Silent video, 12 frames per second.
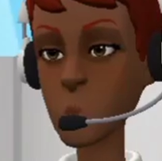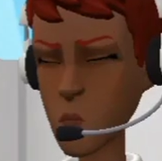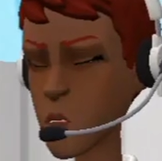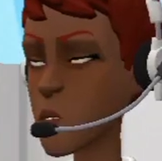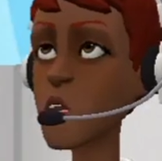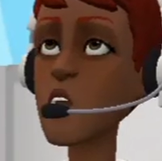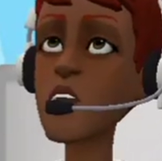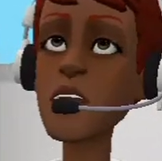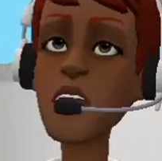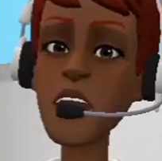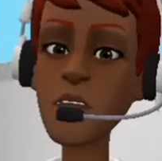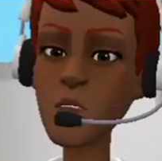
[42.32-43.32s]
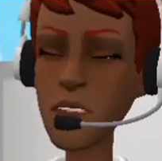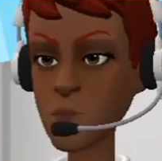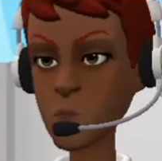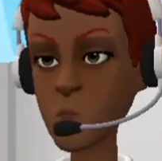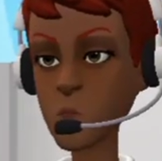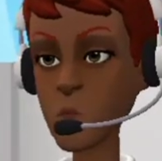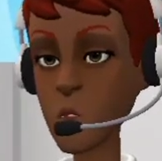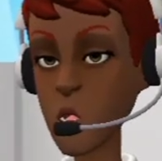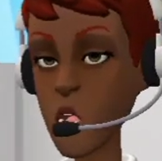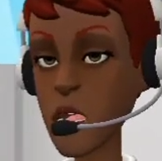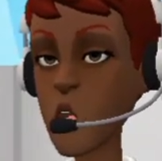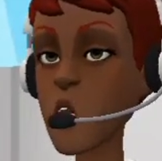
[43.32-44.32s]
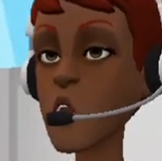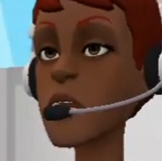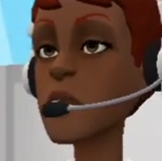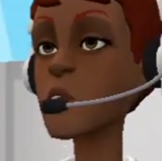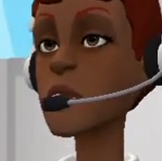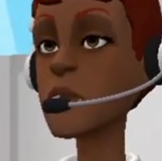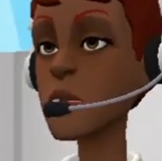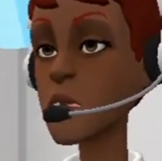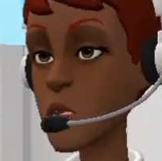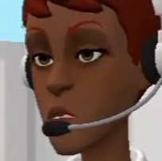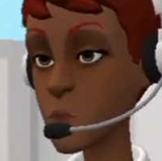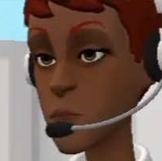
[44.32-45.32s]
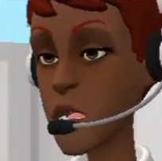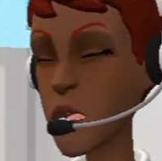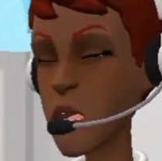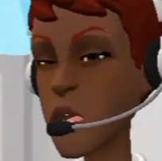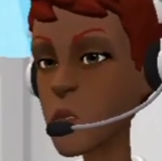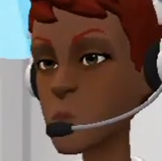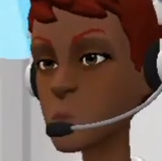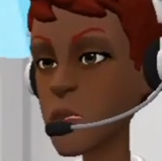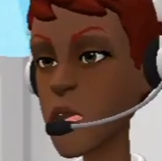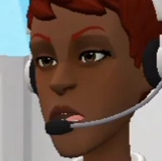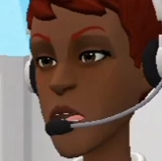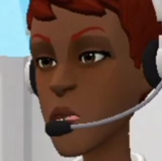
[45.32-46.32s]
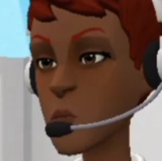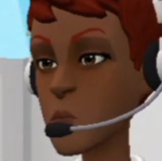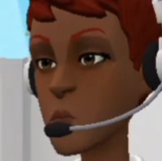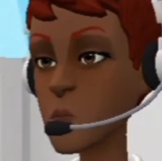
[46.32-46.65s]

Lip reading: Don't act surprised, you Jezebels are all the same coming up in here playing things off.